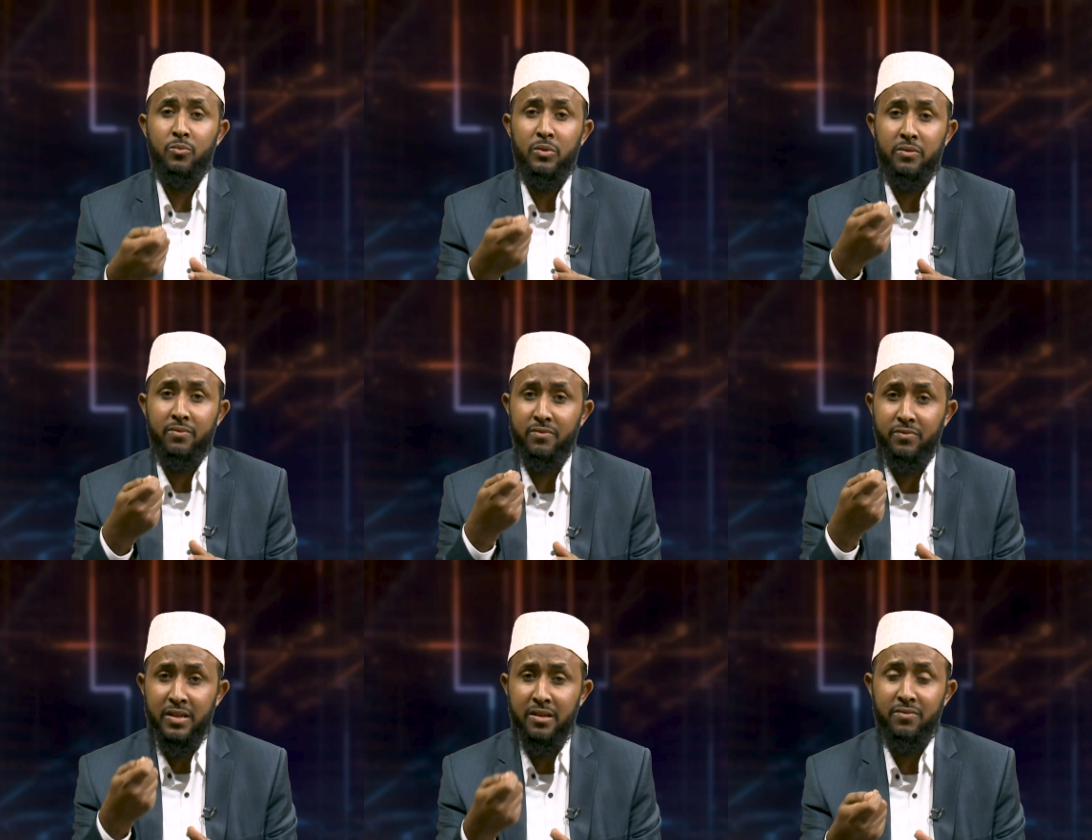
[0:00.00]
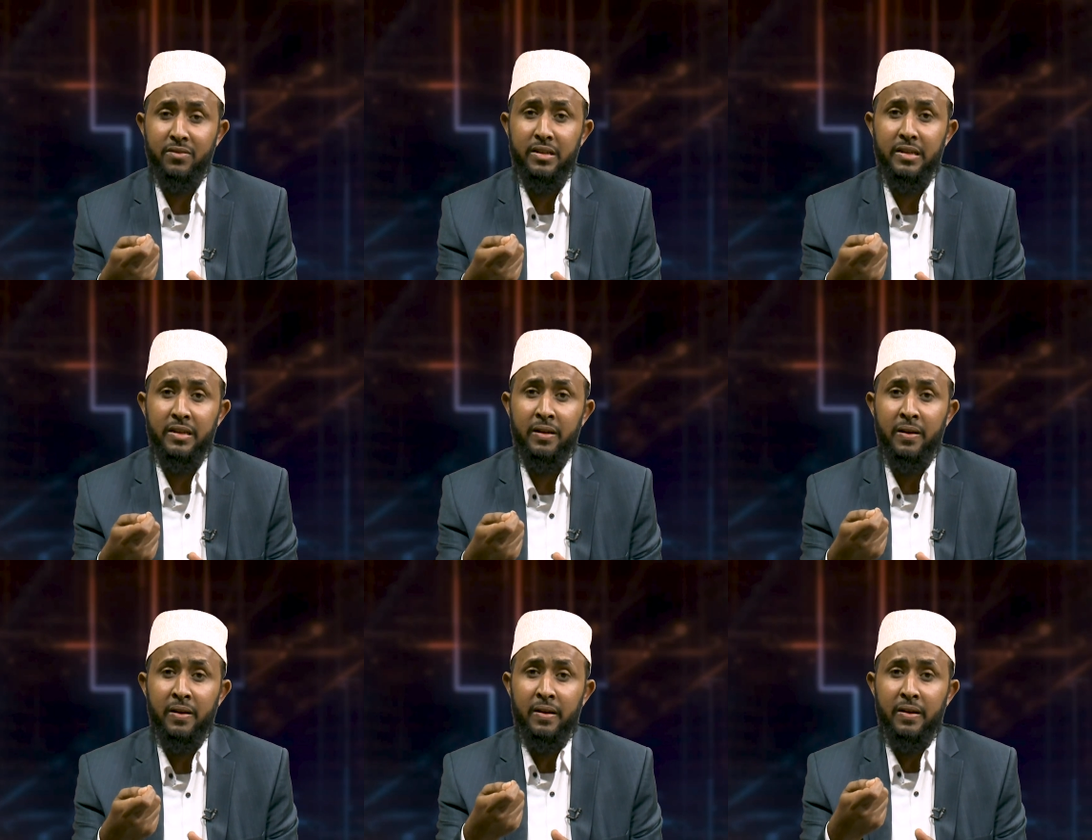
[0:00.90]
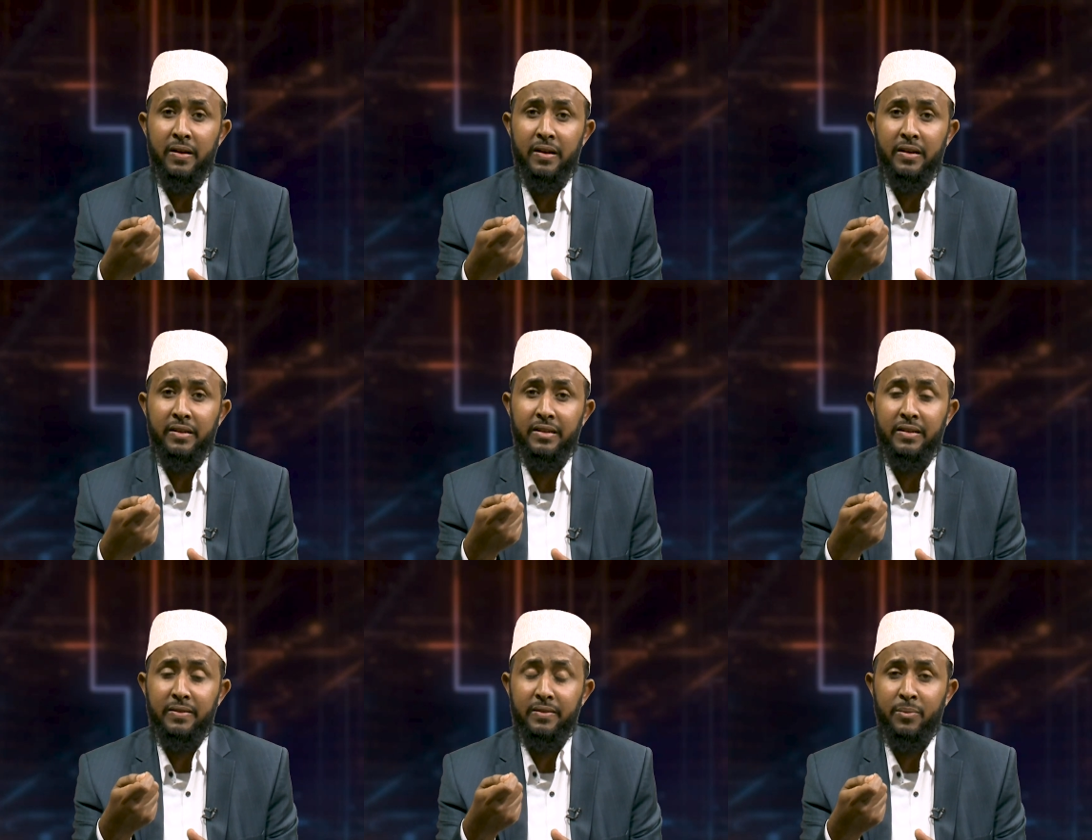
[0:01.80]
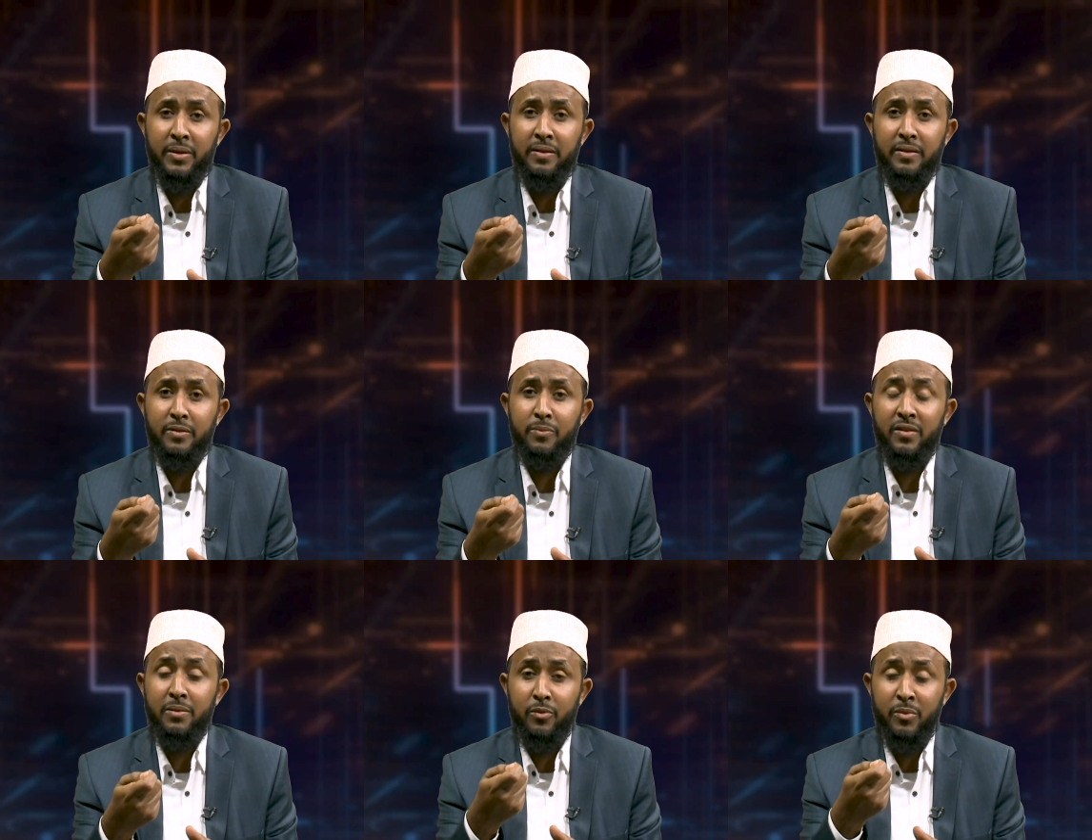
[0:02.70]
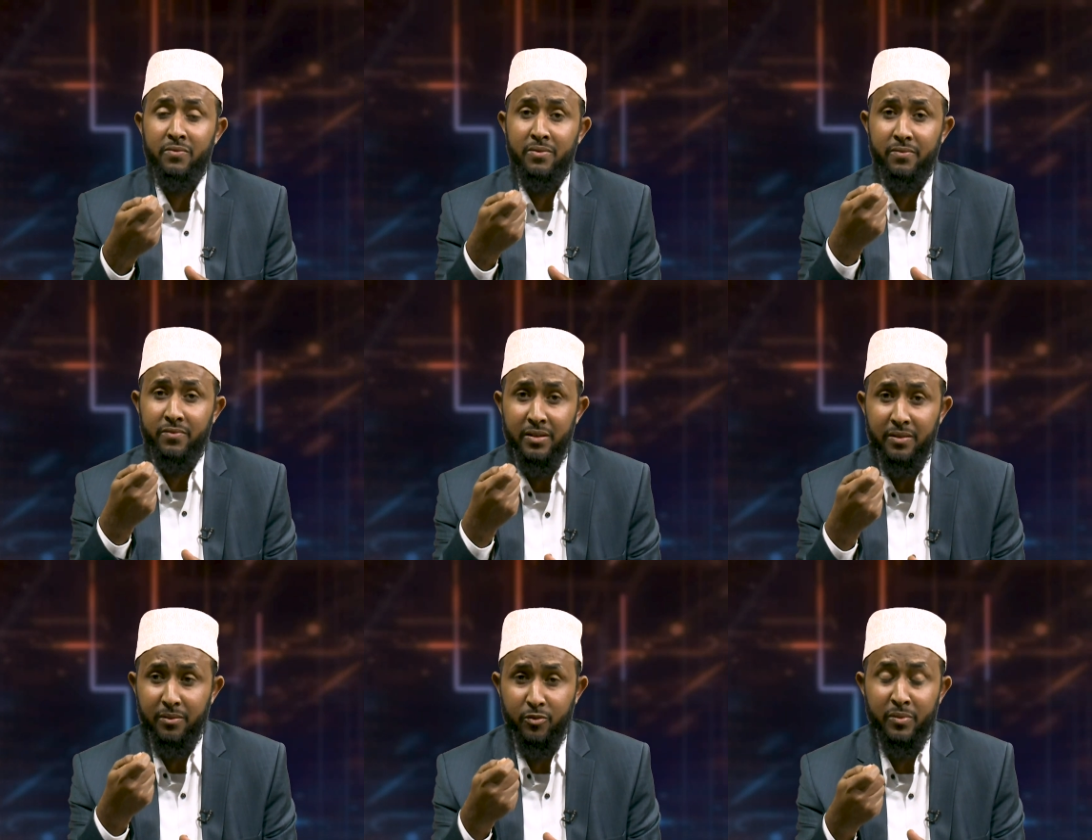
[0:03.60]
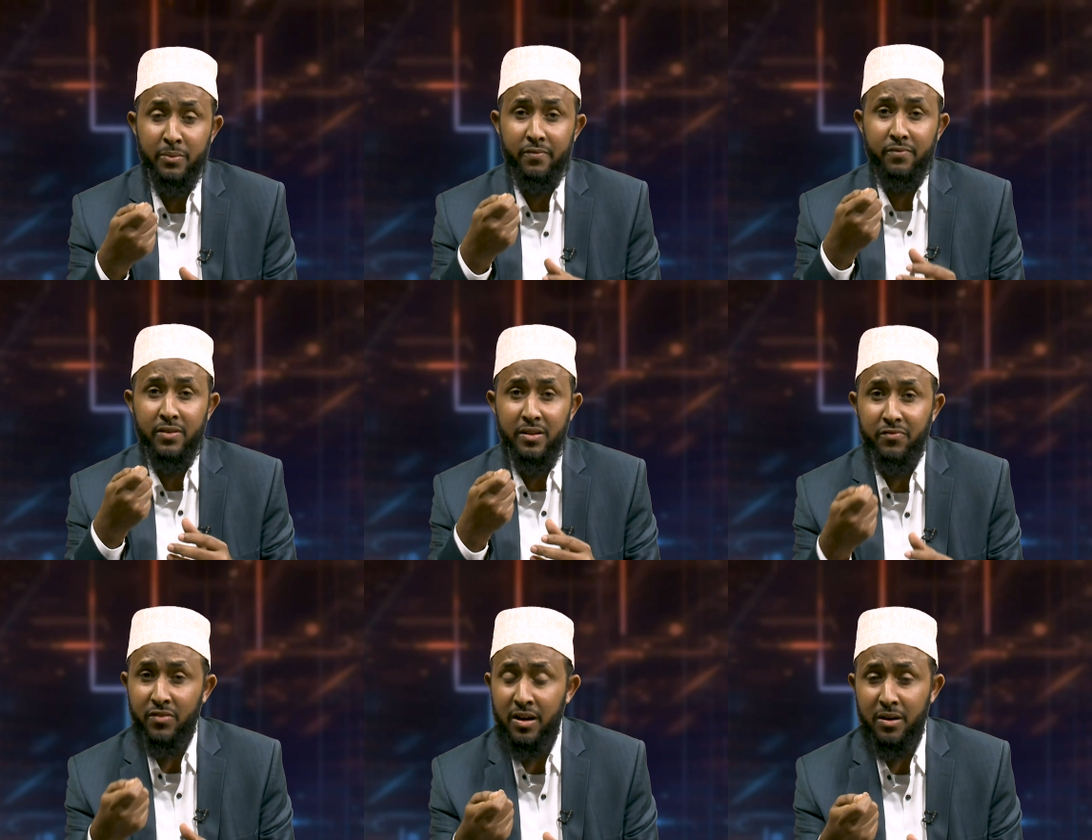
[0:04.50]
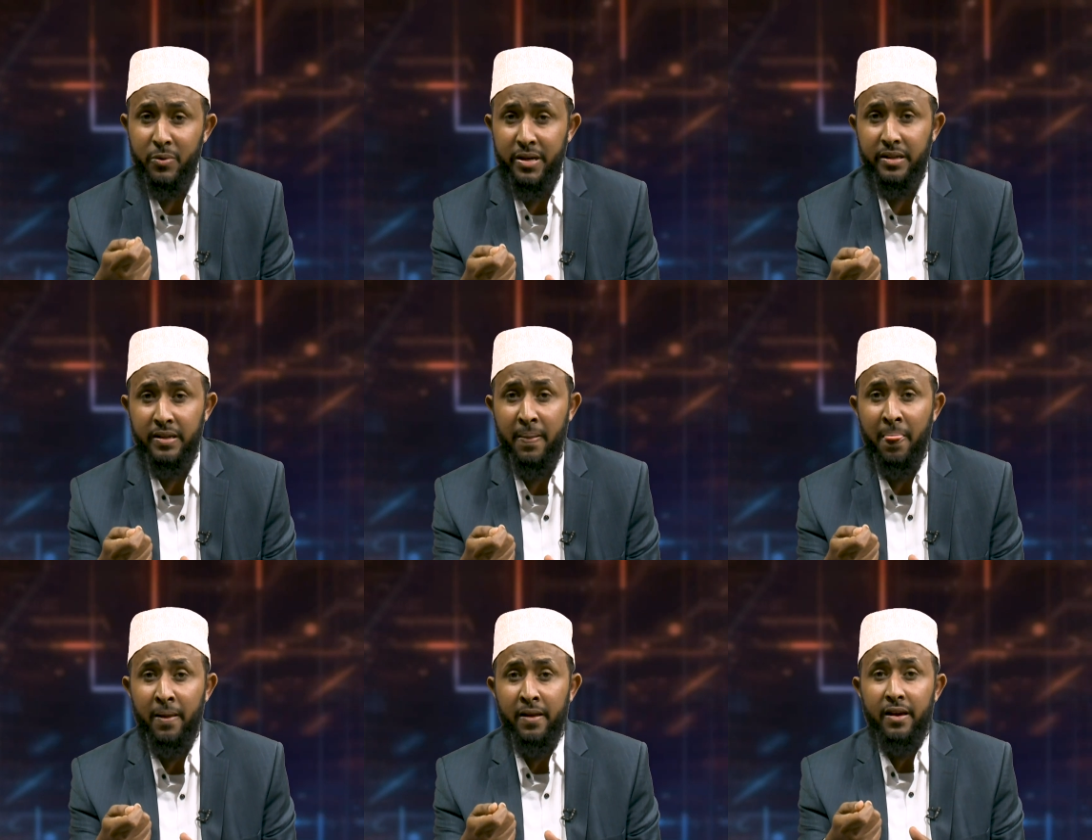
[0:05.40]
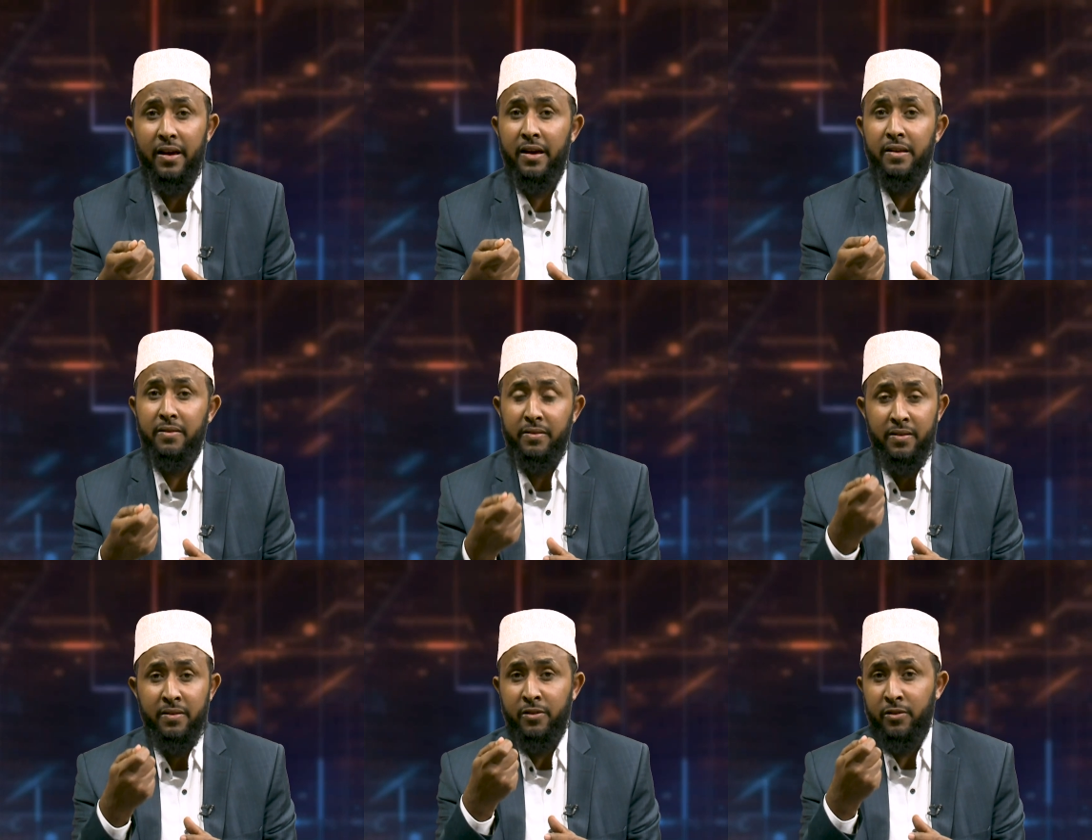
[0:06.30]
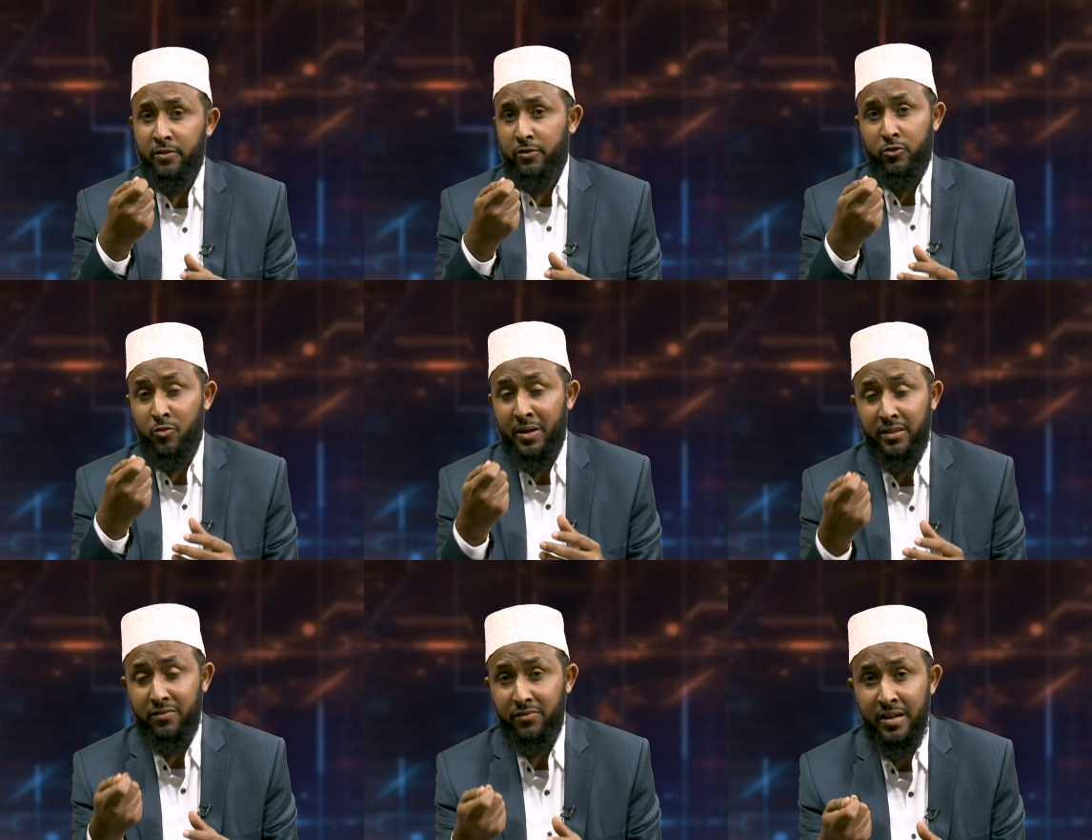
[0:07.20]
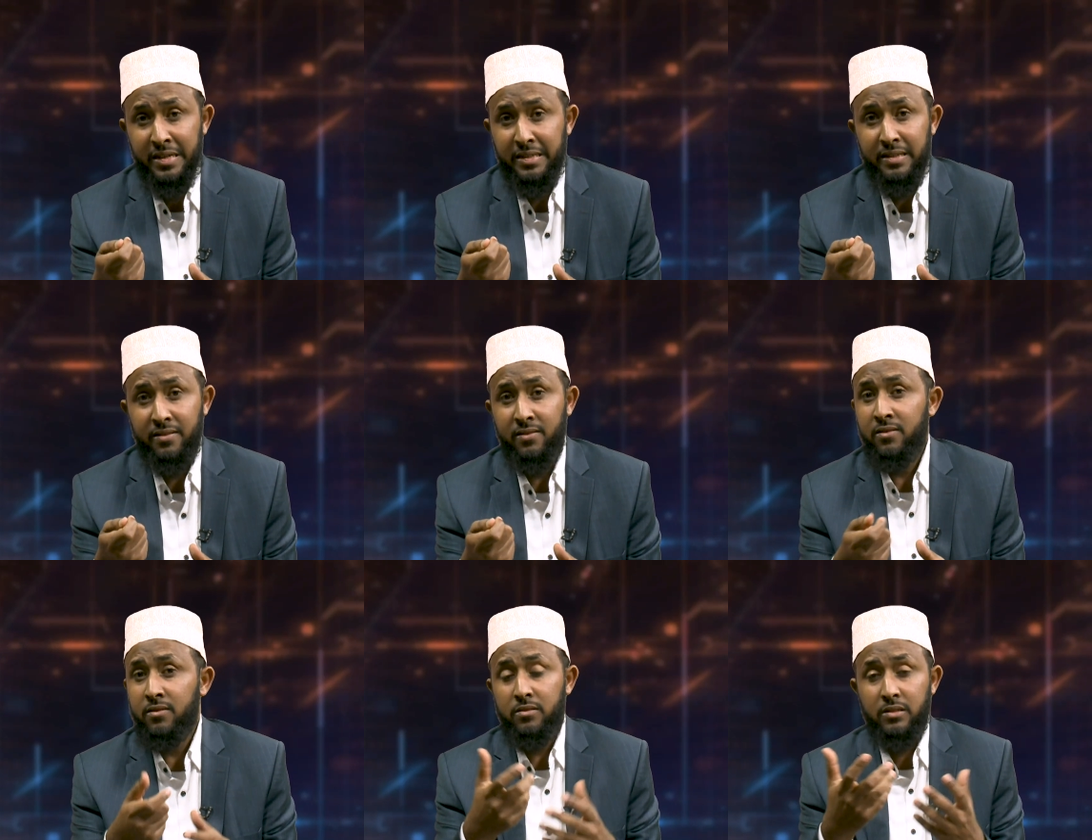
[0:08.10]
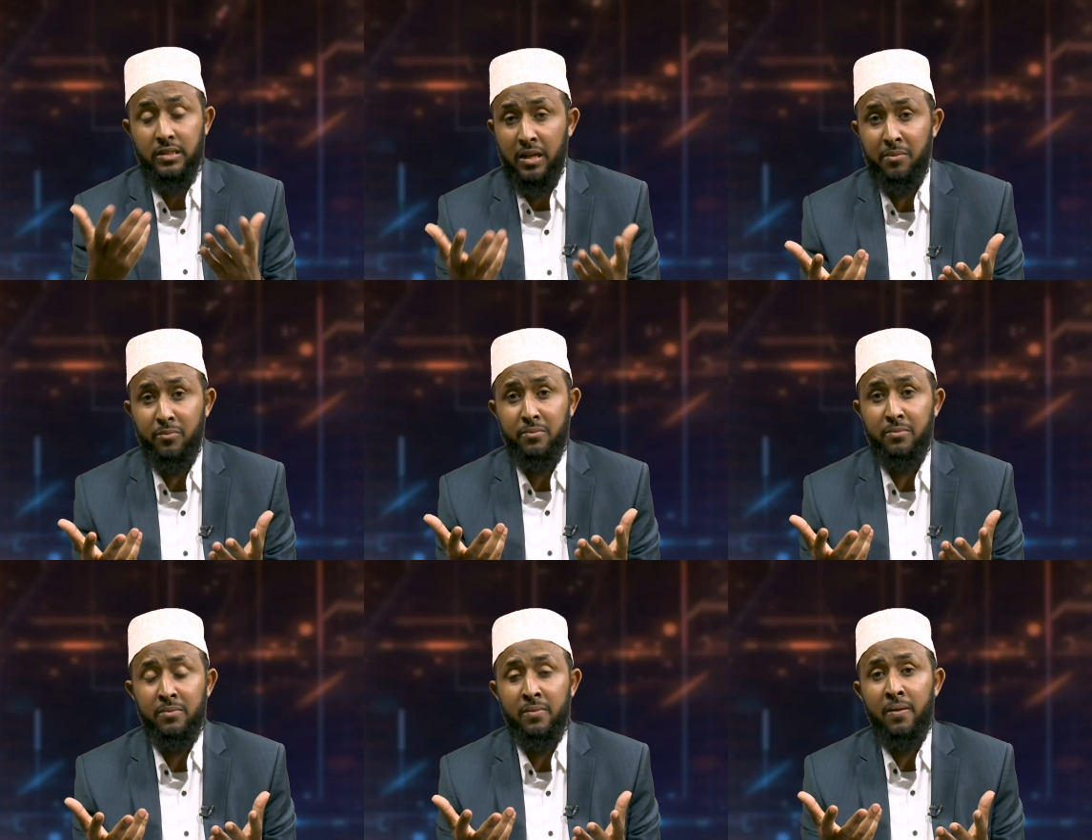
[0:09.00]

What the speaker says: to be very, very, to be very far away, and you might find some